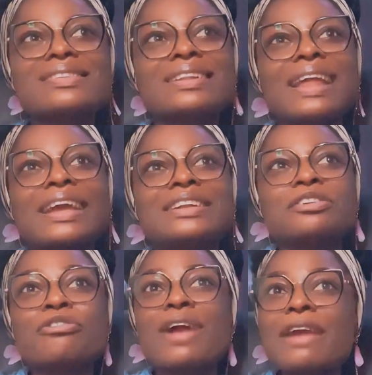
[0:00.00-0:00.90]
like
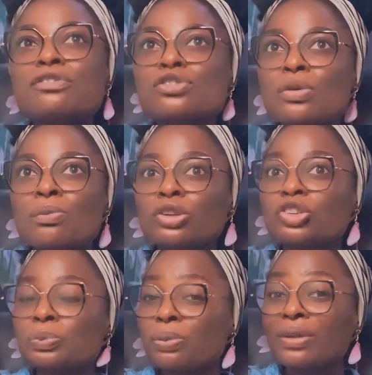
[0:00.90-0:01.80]
derive so
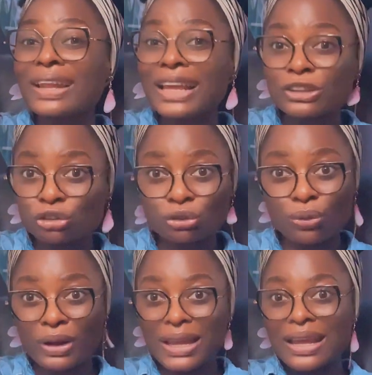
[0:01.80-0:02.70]
much
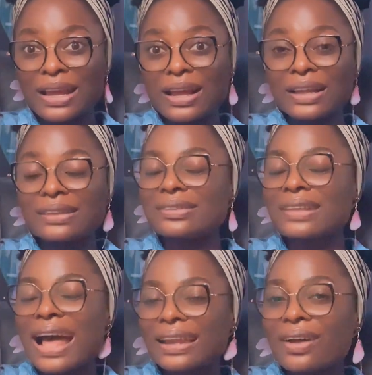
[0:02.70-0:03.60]
pleasure
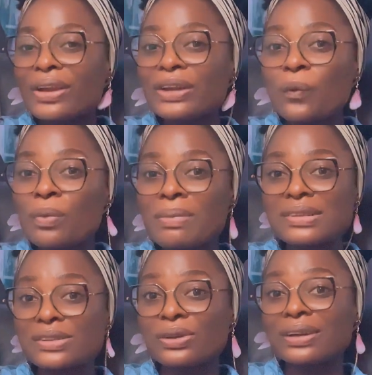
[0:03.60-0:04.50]
allowing a
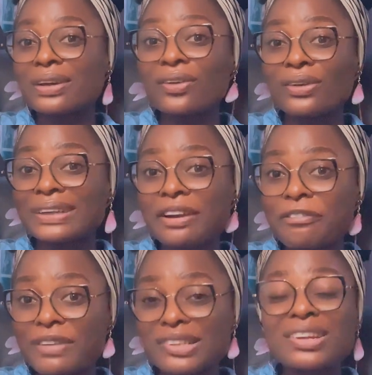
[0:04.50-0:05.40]
woman sit on their
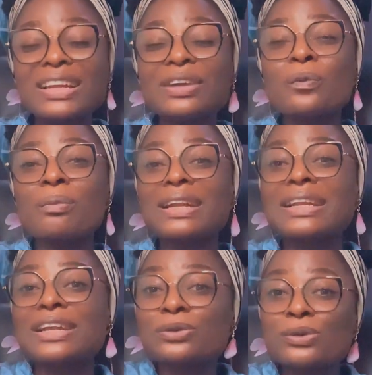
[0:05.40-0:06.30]
face, especially a
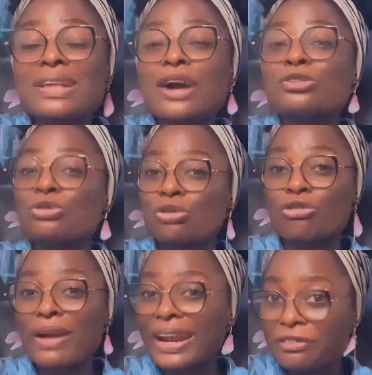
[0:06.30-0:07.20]
woman that knows how to
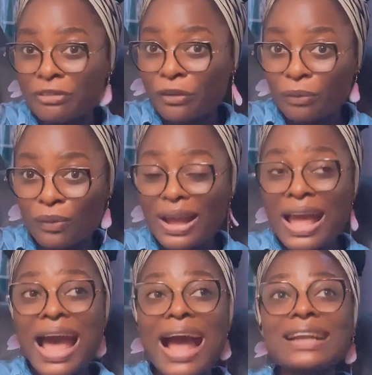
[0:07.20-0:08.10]
grind very well.
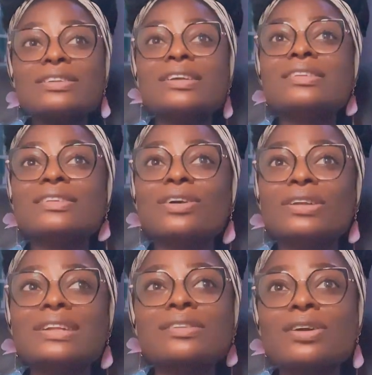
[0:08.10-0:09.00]
And it
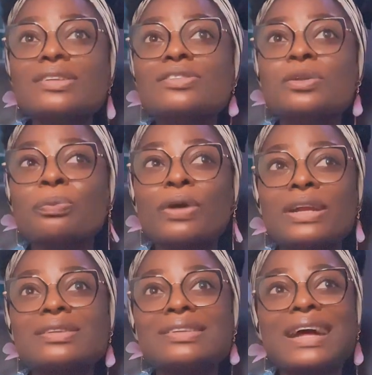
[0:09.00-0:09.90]
has gotten to the
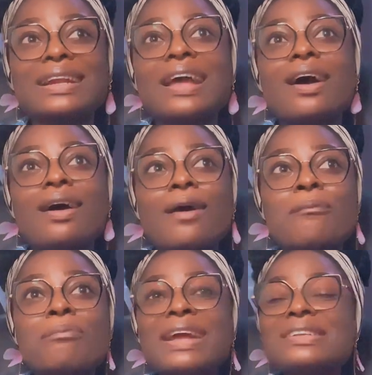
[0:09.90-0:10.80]
point that
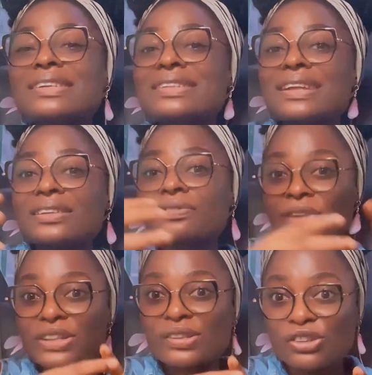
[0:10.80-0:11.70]
men see it as
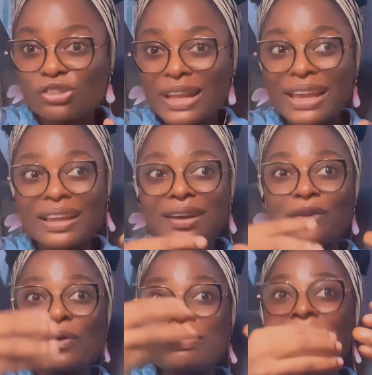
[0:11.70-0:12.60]
fetish, like
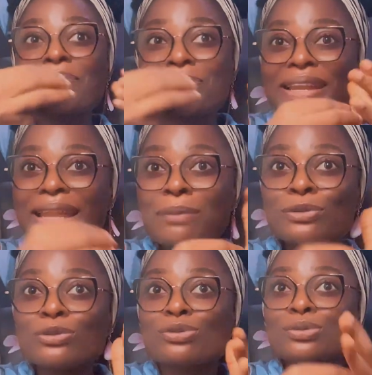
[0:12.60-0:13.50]
women being
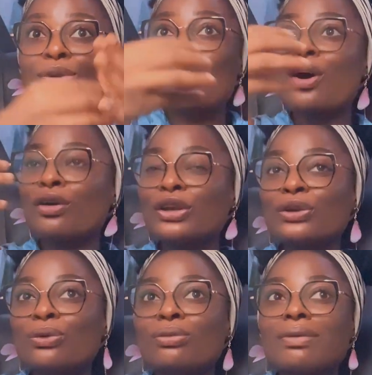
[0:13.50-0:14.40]
able to, you know,